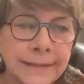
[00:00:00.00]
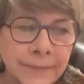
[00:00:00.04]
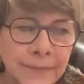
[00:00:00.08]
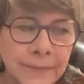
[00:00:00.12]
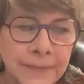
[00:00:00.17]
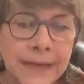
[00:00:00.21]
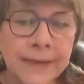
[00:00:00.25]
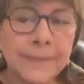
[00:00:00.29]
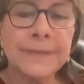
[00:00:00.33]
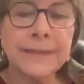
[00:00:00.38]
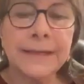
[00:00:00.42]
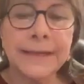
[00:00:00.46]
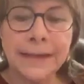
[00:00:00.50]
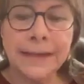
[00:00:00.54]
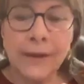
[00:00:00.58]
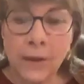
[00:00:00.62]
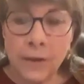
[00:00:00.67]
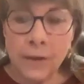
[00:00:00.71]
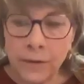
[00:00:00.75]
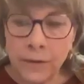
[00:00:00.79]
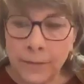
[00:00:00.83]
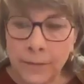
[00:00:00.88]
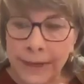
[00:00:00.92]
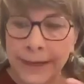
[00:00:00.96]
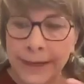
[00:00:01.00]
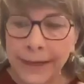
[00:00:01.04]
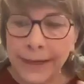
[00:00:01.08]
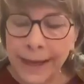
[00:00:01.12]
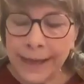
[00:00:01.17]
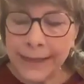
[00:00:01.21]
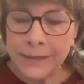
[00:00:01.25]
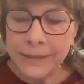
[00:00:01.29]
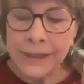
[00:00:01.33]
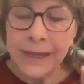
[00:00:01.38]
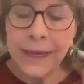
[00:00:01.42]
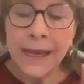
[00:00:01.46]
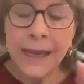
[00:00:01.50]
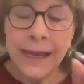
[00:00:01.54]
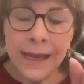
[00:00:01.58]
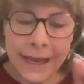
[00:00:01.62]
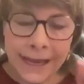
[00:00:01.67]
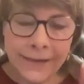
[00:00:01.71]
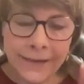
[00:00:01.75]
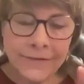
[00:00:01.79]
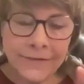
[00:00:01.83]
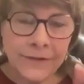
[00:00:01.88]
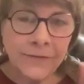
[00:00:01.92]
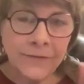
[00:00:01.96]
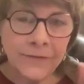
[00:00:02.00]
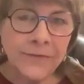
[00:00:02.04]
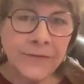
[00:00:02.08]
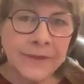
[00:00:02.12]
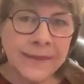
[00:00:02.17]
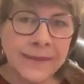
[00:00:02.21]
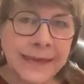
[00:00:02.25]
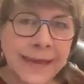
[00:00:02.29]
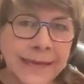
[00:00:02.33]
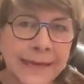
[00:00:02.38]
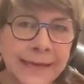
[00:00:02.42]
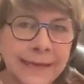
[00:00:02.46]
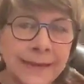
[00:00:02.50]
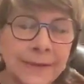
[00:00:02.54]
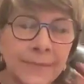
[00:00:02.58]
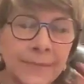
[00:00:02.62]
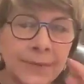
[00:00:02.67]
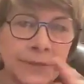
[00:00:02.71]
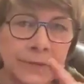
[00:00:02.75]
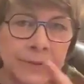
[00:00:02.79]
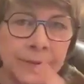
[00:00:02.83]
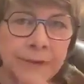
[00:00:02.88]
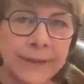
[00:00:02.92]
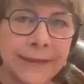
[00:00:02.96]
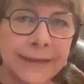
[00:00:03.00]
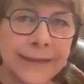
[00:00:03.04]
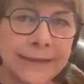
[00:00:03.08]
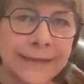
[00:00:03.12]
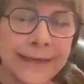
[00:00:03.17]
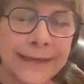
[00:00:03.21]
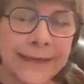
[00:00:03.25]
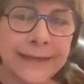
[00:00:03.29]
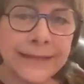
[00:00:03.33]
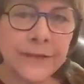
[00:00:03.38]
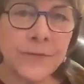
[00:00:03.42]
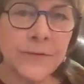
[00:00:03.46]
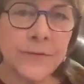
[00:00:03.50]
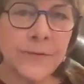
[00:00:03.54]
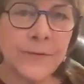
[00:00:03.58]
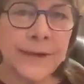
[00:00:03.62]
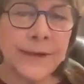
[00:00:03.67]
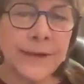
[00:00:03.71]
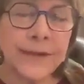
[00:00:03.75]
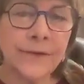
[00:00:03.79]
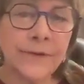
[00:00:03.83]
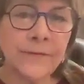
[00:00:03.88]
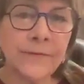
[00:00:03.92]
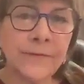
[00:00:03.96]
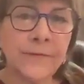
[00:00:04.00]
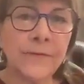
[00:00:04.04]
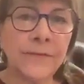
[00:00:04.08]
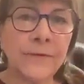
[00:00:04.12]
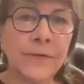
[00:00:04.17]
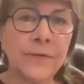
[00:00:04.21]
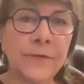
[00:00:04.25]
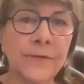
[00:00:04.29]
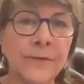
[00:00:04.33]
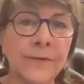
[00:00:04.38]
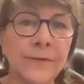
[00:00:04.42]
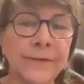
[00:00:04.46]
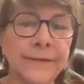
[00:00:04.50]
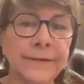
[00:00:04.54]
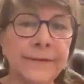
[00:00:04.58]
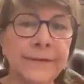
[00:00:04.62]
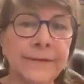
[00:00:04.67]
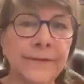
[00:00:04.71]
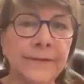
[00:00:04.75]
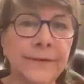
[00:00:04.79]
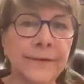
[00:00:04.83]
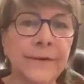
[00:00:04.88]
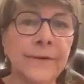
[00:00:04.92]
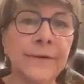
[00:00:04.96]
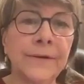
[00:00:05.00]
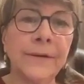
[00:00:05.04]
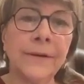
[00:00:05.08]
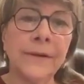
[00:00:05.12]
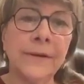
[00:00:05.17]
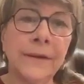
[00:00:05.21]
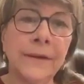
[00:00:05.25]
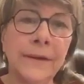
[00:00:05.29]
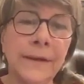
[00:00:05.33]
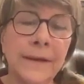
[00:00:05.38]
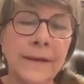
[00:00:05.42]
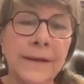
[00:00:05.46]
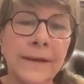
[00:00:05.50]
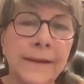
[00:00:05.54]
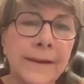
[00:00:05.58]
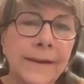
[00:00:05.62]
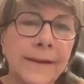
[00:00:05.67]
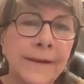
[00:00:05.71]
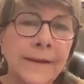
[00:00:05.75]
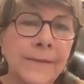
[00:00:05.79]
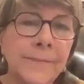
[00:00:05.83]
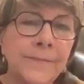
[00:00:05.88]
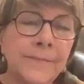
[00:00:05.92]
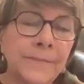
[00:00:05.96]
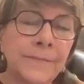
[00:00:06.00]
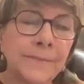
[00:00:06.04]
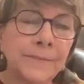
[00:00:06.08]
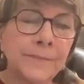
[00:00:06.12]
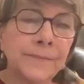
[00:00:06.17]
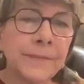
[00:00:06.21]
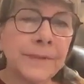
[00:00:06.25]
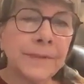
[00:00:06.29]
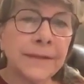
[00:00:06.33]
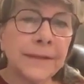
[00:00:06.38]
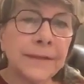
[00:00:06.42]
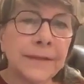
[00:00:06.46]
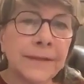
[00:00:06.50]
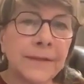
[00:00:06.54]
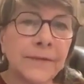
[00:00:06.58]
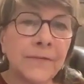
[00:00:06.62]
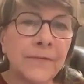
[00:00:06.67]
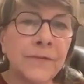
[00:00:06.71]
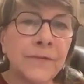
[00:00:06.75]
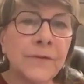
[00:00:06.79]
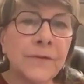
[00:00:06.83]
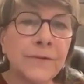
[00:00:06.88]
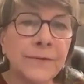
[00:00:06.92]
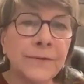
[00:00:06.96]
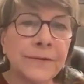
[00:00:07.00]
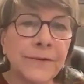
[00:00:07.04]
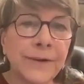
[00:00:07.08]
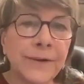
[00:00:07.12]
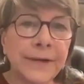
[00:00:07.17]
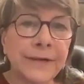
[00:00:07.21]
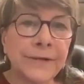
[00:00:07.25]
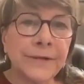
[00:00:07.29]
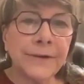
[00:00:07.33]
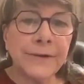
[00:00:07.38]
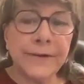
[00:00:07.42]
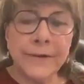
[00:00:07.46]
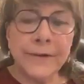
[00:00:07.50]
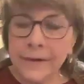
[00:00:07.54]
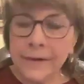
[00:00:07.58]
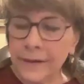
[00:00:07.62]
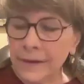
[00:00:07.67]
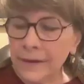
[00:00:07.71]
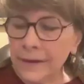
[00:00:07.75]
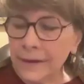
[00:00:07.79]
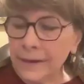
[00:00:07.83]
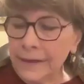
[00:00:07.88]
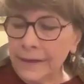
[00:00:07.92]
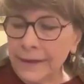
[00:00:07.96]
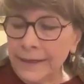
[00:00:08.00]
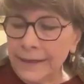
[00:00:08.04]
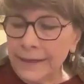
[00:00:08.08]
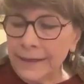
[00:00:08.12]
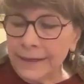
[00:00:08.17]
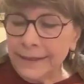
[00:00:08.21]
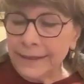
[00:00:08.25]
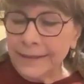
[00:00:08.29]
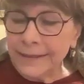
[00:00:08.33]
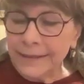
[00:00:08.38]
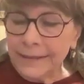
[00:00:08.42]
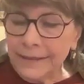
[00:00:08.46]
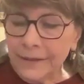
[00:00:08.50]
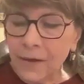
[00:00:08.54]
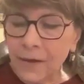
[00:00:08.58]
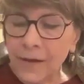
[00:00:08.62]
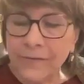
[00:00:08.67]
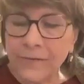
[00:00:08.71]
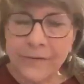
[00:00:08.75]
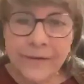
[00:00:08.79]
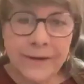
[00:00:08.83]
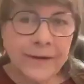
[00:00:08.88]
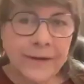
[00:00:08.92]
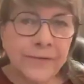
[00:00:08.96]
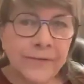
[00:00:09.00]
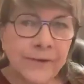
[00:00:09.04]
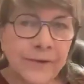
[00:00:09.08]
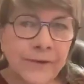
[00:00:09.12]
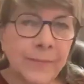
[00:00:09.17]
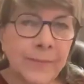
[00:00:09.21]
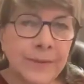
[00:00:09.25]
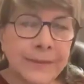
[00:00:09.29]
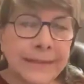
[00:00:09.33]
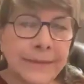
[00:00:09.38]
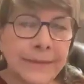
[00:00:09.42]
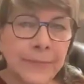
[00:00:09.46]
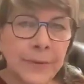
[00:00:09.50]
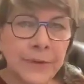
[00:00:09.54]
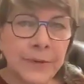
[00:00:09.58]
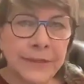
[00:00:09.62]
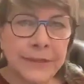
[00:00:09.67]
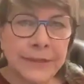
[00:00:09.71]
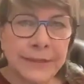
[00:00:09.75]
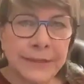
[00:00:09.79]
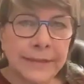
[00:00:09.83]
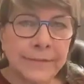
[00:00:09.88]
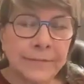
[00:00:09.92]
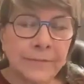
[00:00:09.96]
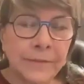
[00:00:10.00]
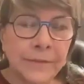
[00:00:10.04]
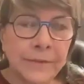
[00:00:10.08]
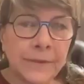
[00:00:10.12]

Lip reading: sometimes like, oh my gosh, I have to fit that in between these next 3 funerals, or the funeral director is often a very busy person.